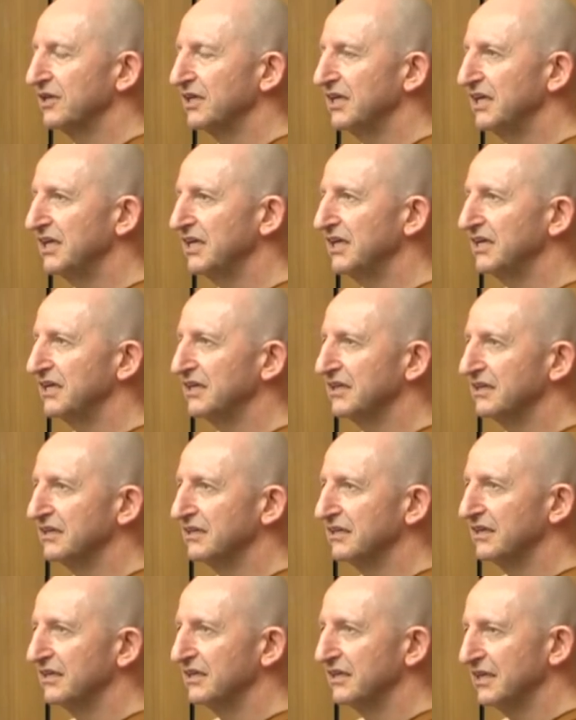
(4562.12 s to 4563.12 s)
the
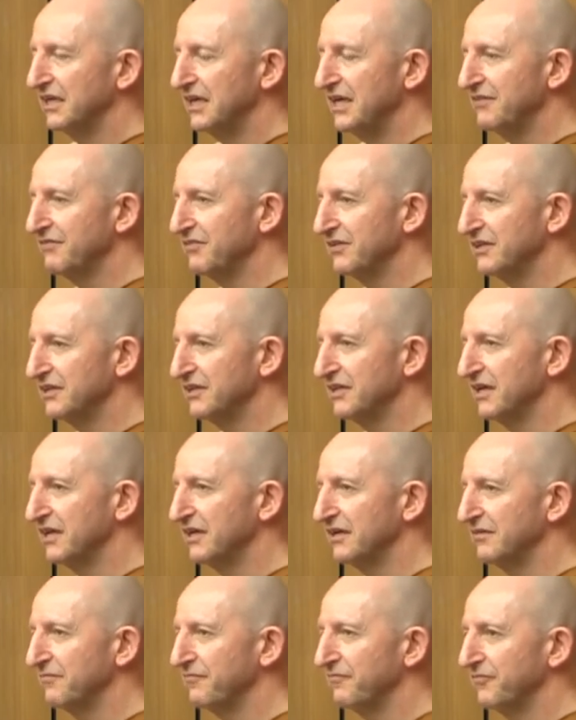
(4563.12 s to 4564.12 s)
even
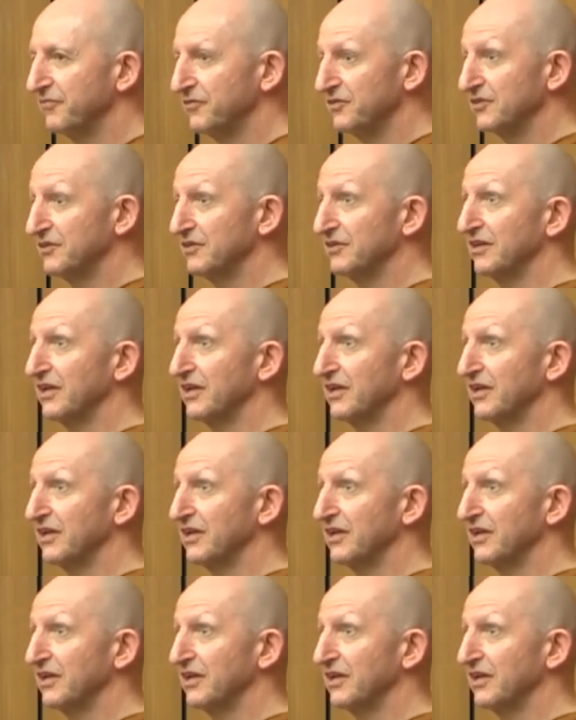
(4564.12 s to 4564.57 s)
um,